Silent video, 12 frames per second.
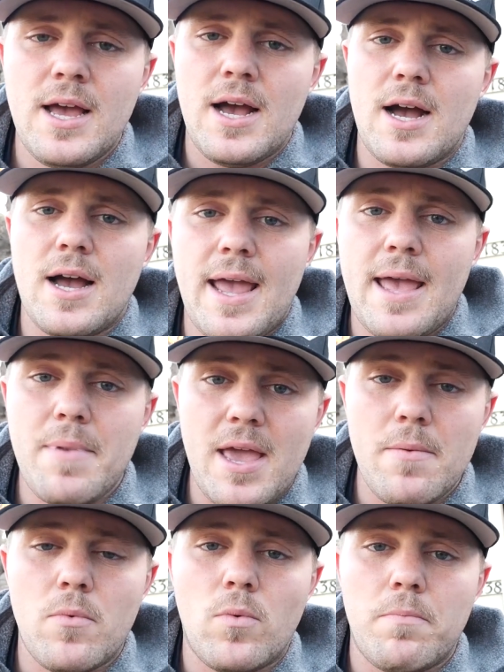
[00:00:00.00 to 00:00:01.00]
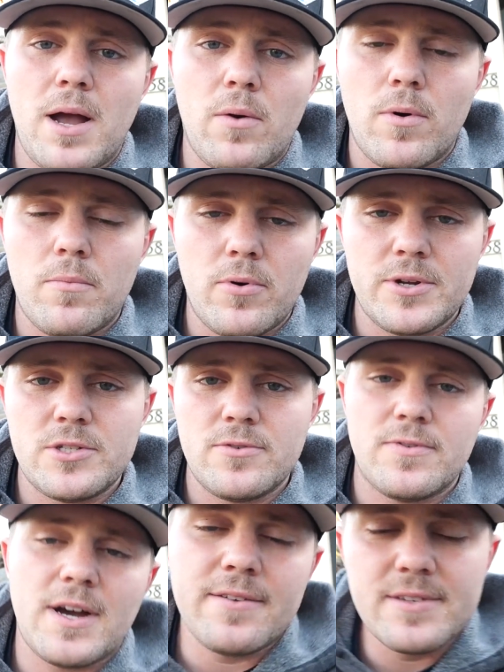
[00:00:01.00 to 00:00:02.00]
M8 by
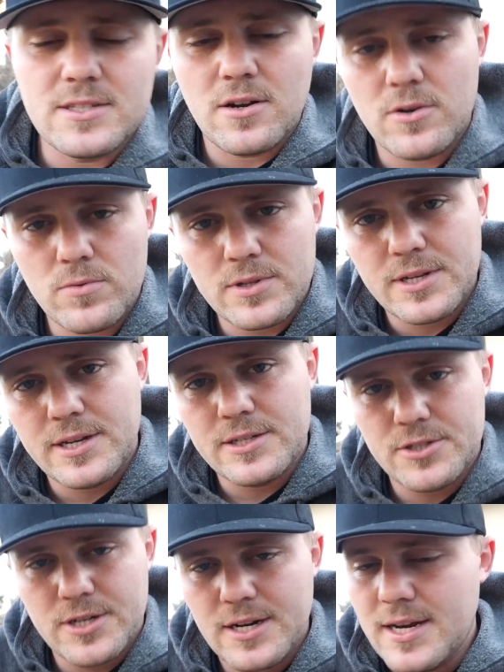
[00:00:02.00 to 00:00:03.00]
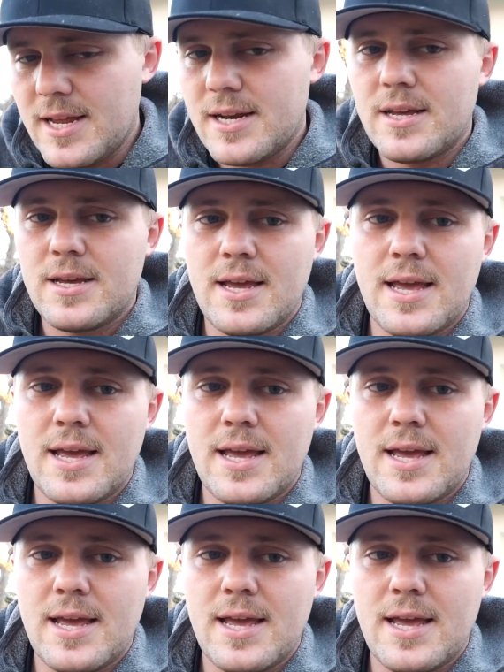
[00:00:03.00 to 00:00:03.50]
1.25 is the hardware that you guys are going to need,